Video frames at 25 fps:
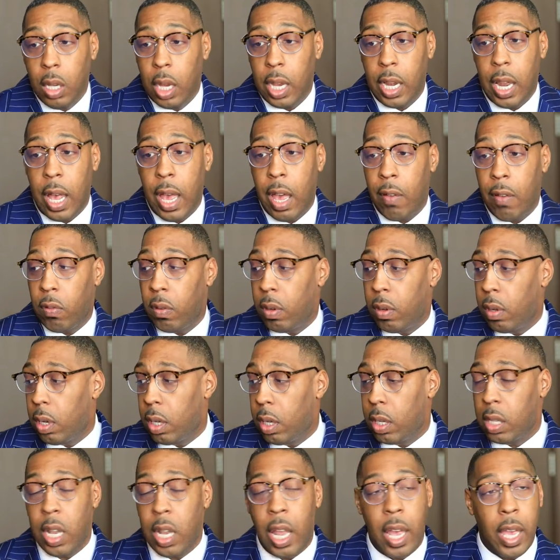and I have a
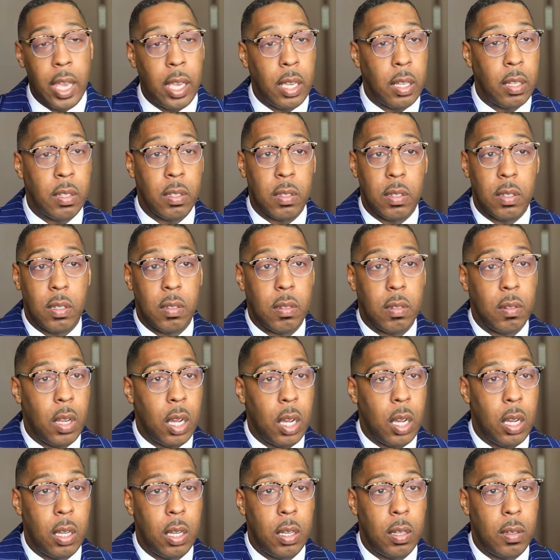clients
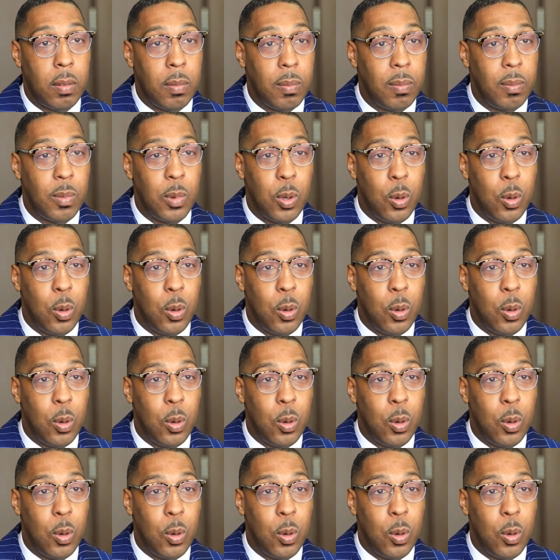uh,